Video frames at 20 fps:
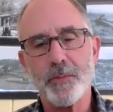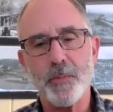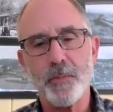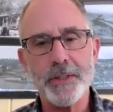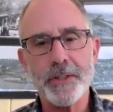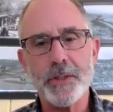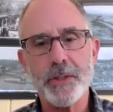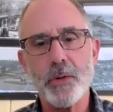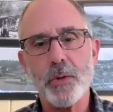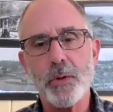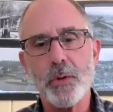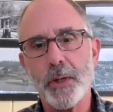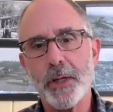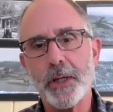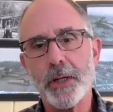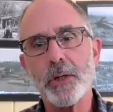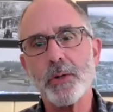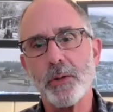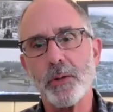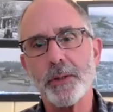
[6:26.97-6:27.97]
have been so
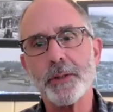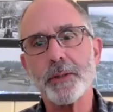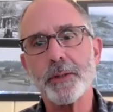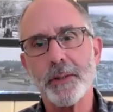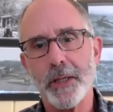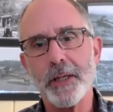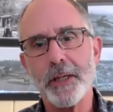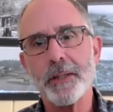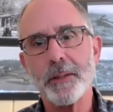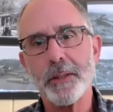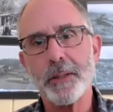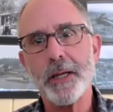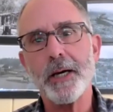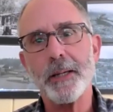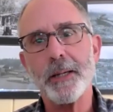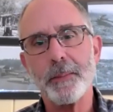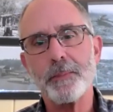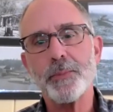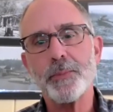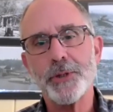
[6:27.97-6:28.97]
critical in
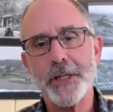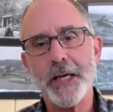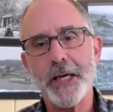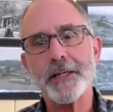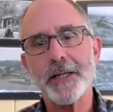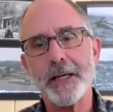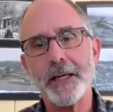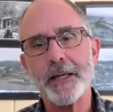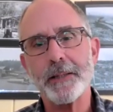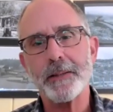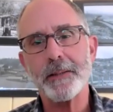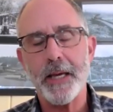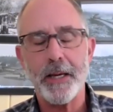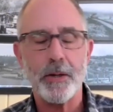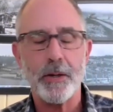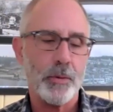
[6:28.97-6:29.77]
protecting it